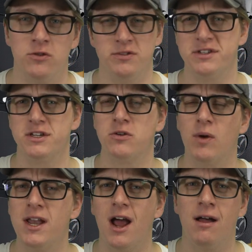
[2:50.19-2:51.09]
which is a
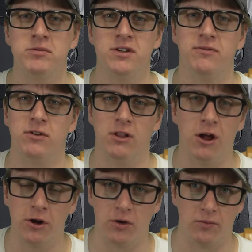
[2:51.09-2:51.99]
great option for
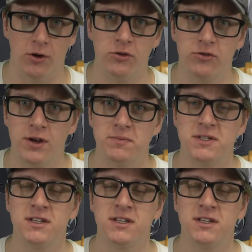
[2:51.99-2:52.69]
longer road trips.